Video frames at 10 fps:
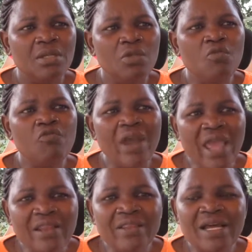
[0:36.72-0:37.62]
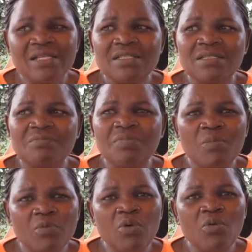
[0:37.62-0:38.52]
you find that
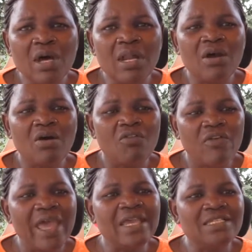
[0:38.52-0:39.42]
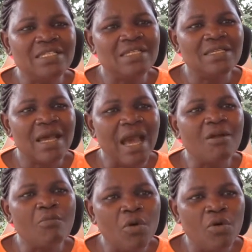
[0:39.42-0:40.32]
people who are over 18
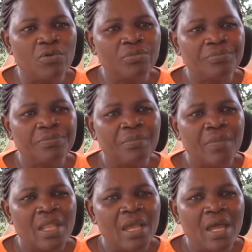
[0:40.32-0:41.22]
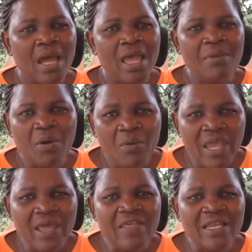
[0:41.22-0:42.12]
are more. I am
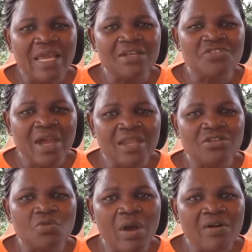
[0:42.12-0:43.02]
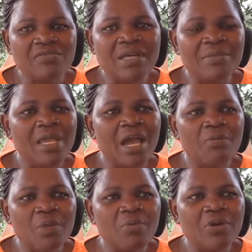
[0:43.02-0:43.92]
aware that I tried to have some young
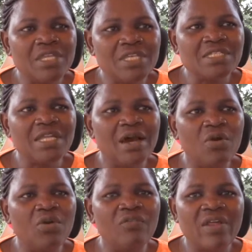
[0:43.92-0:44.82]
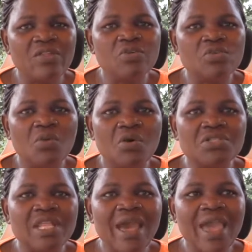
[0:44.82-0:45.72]
people register, or even those who
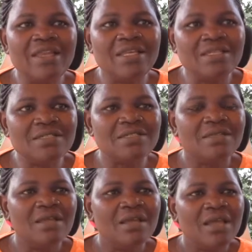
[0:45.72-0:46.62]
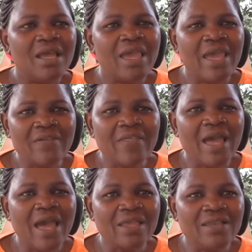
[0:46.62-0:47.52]
lost their IDs, get
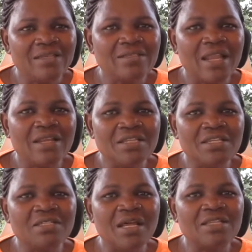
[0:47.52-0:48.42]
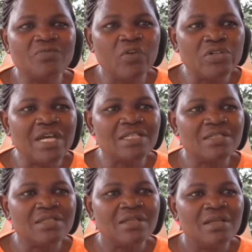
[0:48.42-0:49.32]
their IDs and register as
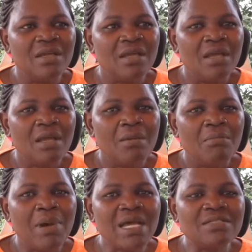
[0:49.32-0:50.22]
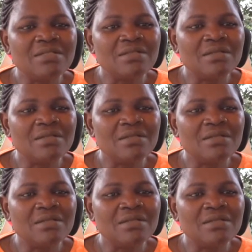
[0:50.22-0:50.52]
voters. But